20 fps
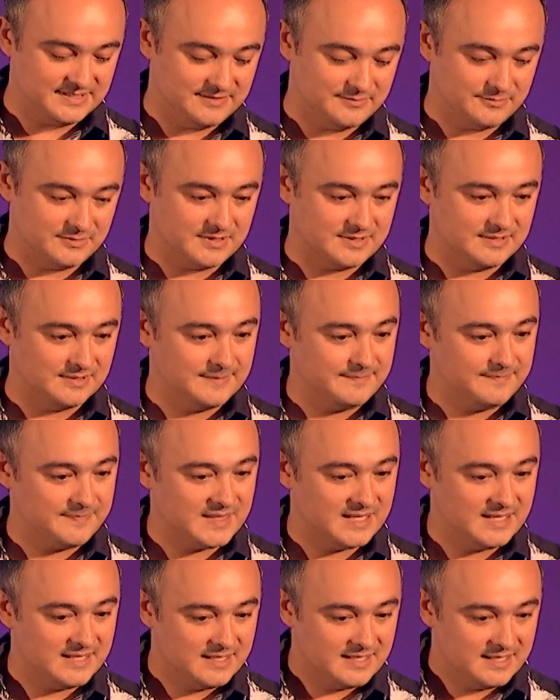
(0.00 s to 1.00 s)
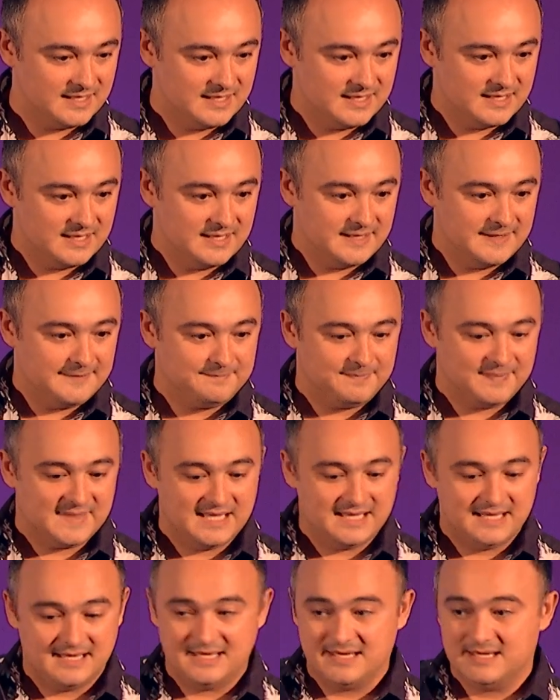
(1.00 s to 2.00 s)
an Oracle.
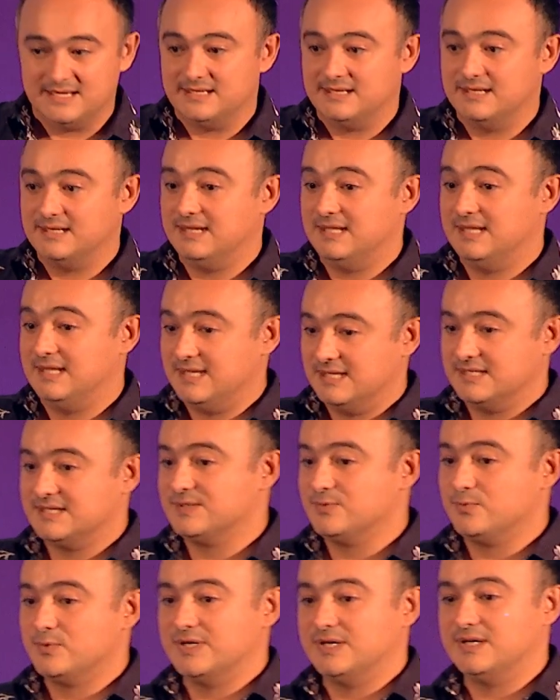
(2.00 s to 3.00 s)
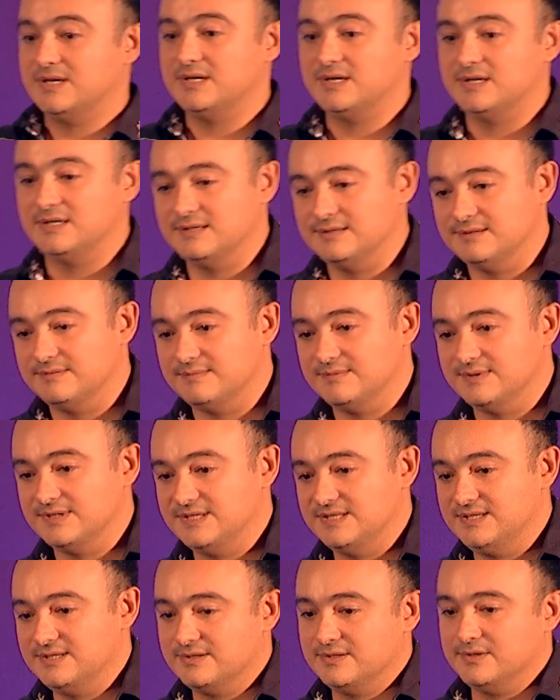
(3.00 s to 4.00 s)
And here's where
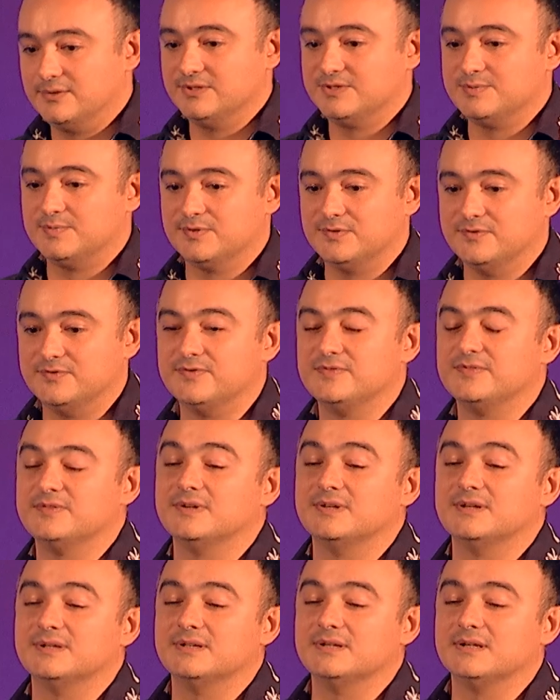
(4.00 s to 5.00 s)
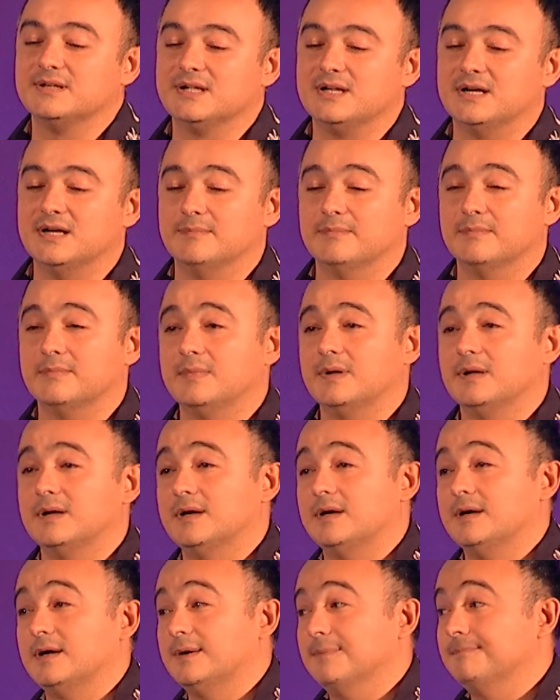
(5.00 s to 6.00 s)
zero knowledge proof come.
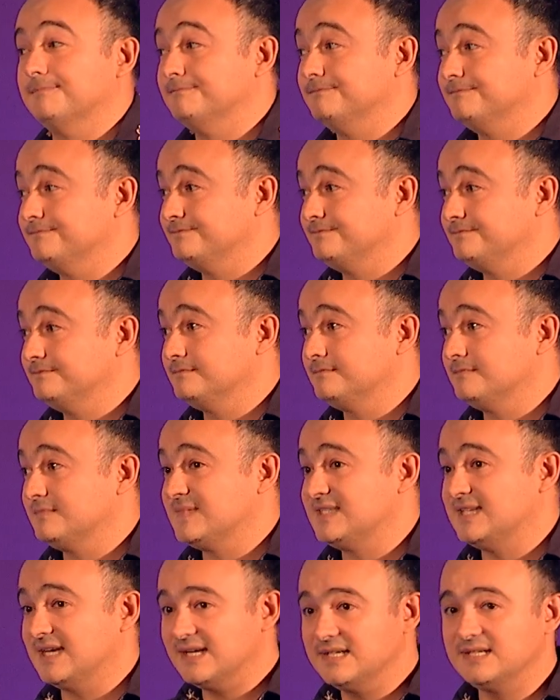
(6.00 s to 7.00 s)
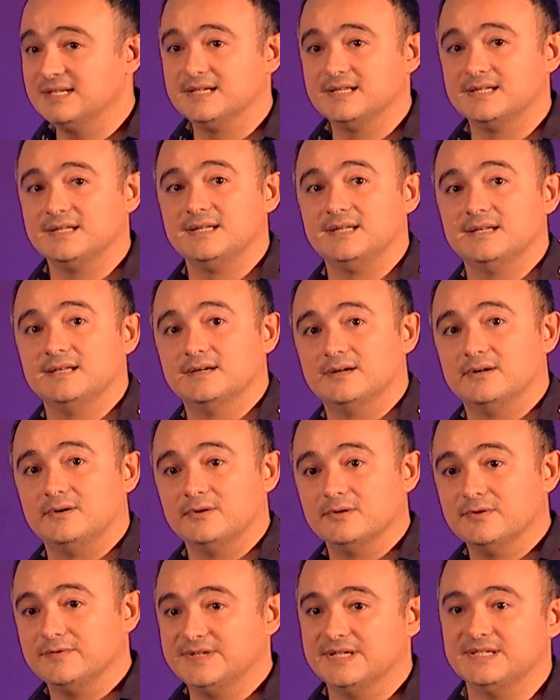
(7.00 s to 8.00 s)
Technically,
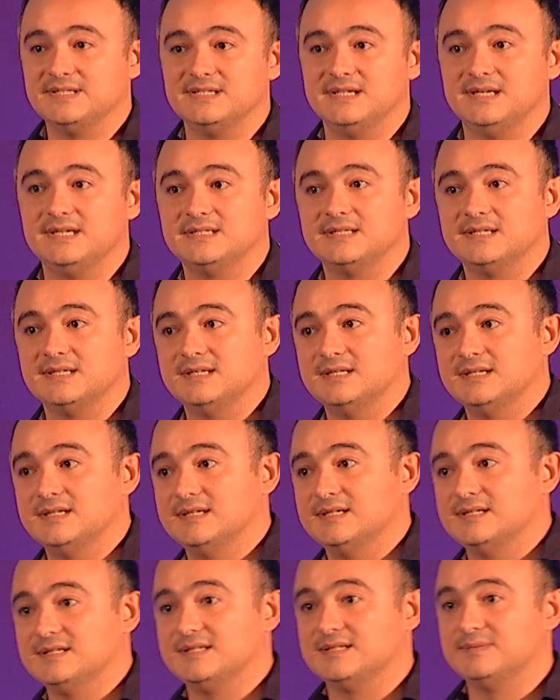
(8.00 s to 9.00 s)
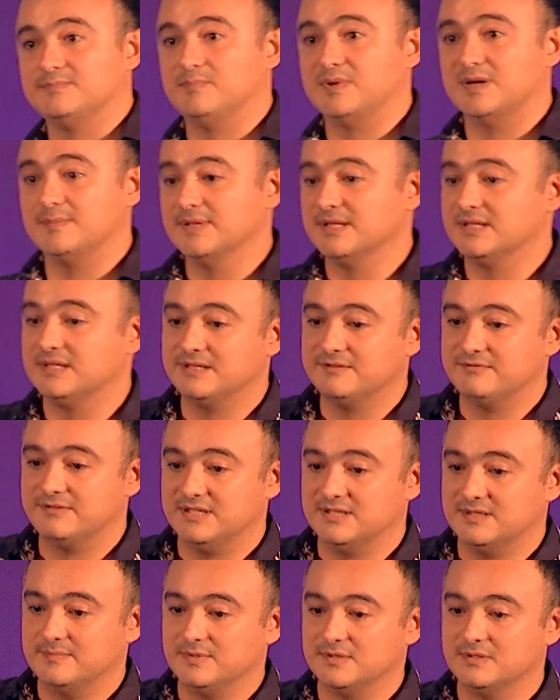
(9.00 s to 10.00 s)
all of that data is publicly
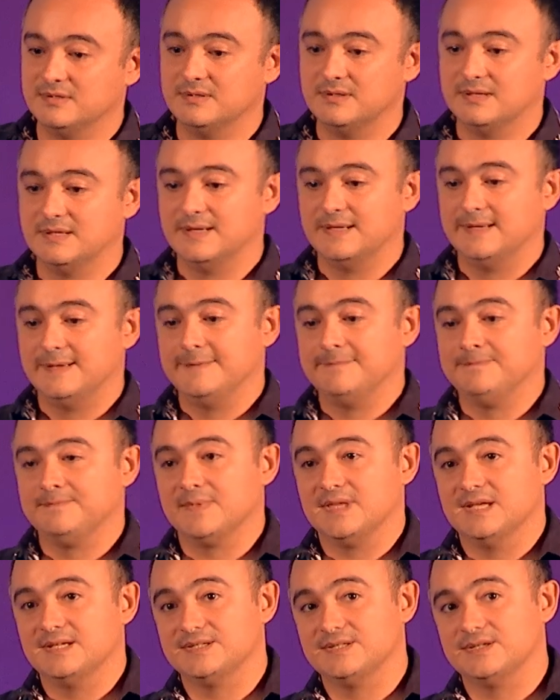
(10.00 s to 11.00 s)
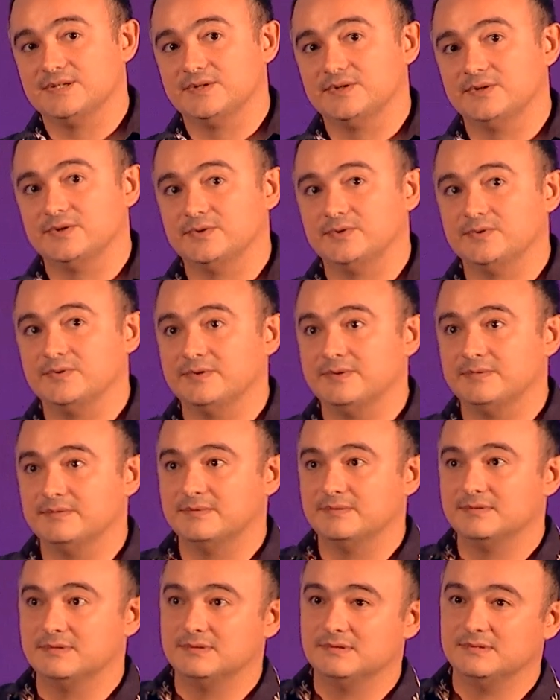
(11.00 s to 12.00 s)
available, so
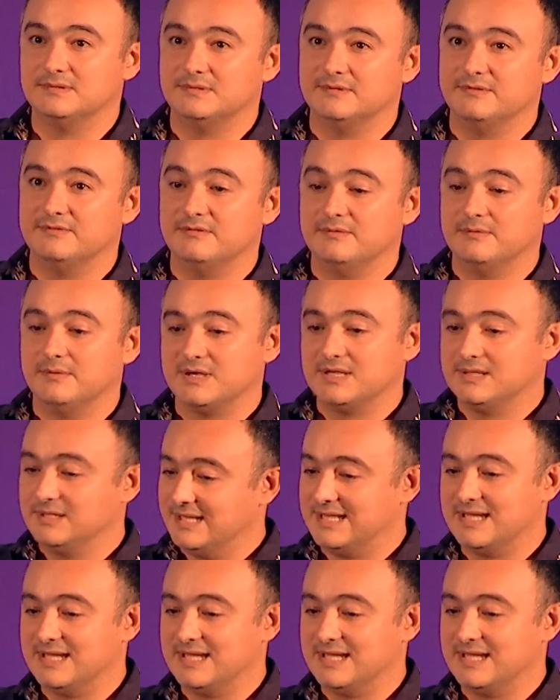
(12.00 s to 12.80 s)
like